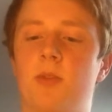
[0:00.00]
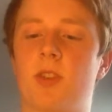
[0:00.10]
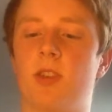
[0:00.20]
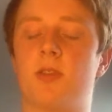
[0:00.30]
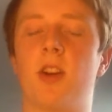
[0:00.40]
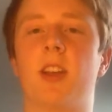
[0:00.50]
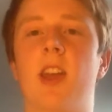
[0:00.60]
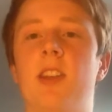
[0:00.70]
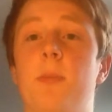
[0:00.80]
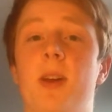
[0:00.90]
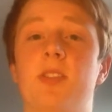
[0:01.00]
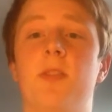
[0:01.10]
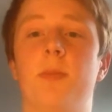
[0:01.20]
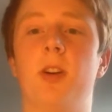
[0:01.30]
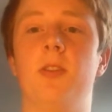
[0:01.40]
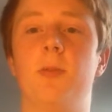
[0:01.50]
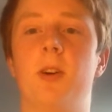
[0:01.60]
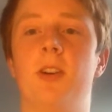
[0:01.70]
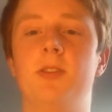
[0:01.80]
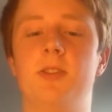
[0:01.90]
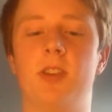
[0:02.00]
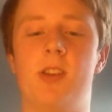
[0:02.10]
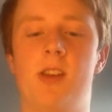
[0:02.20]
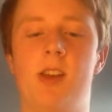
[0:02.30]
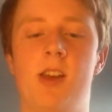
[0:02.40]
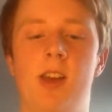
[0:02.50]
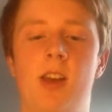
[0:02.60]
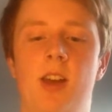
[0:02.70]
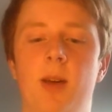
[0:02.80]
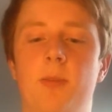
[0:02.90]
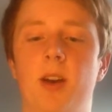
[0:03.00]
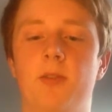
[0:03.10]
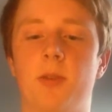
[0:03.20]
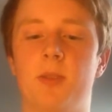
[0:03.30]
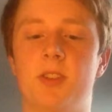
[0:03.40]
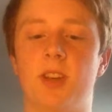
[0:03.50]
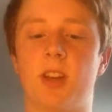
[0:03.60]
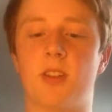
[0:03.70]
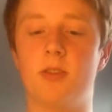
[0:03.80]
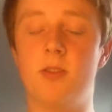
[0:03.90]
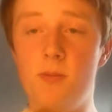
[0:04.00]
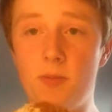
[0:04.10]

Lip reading: going to try and get the best of both worlds and bite from this angle.